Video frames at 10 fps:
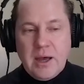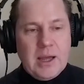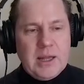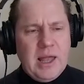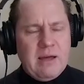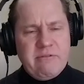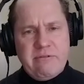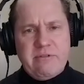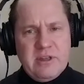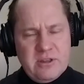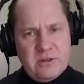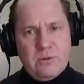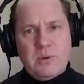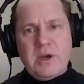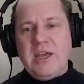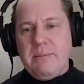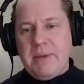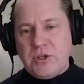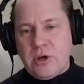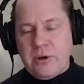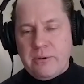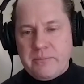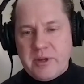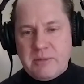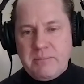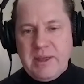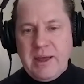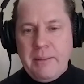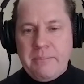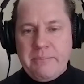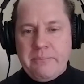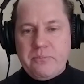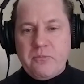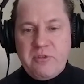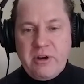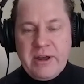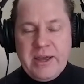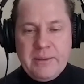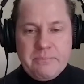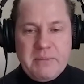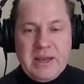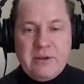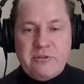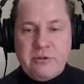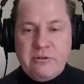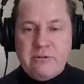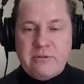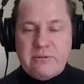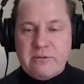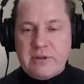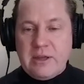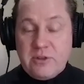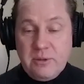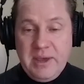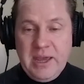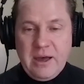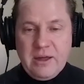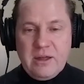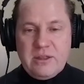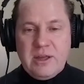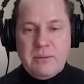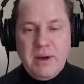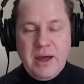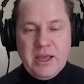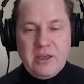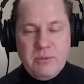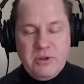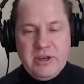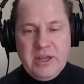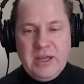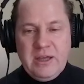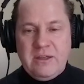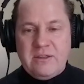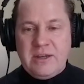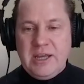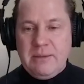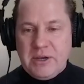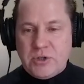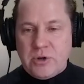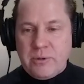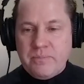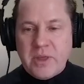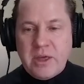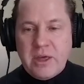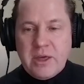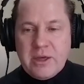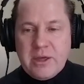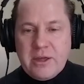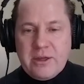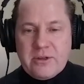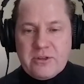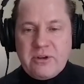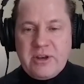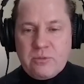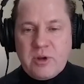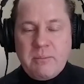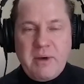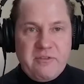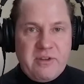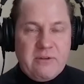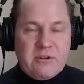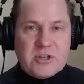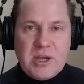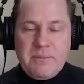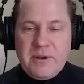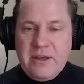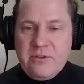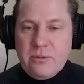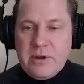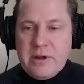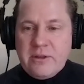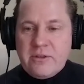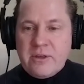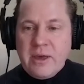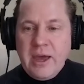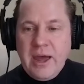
I love this word Ibasho. It's become very meaningful to me. I think my community is an Ibasho. So it is one of my favorite Japanese words.